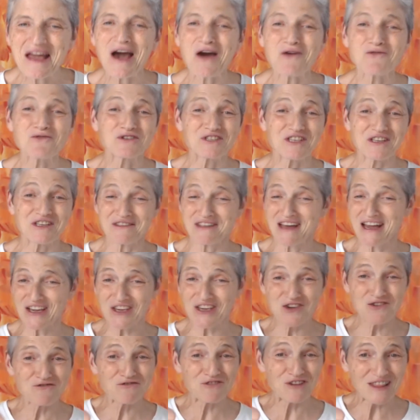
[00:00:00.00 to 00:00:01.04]
I want to
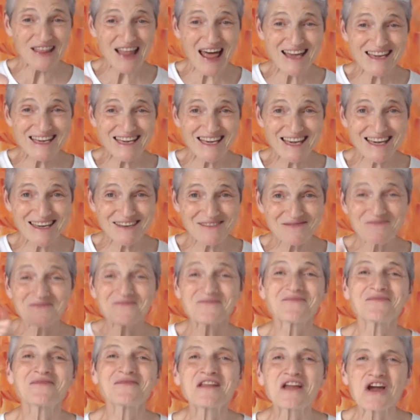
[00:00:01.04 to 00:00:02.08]
thank you for liking,
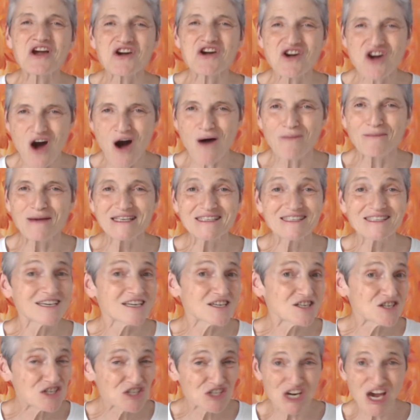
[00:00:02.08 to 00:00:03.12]

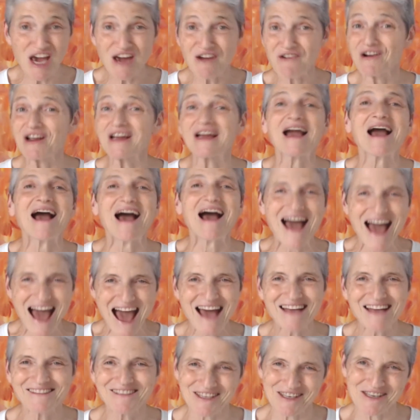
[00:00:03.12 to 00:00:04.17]
commenting, sharing,
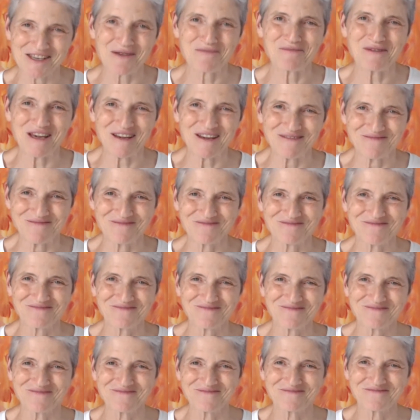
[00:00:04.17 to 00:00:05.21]
and subbing.
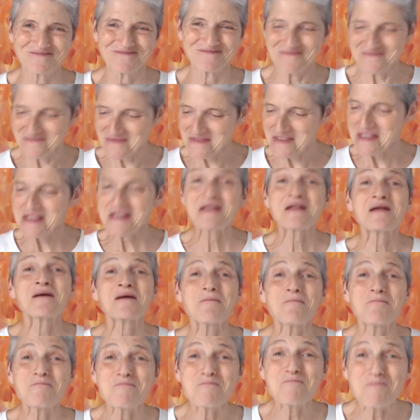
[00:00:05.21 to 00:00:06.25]

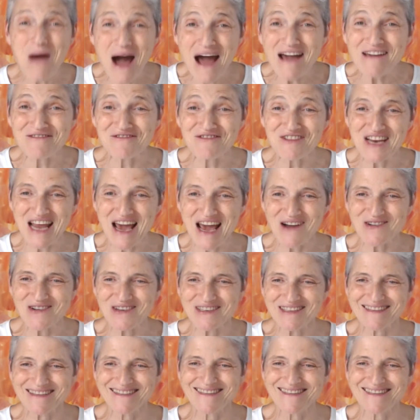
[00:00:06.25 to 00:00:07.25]
Bye for now.